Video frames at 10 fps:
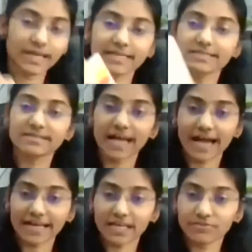Like
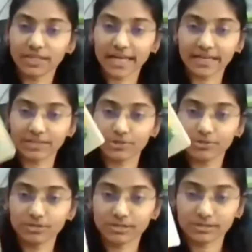stacking we can
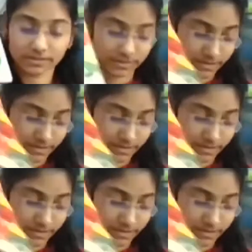use.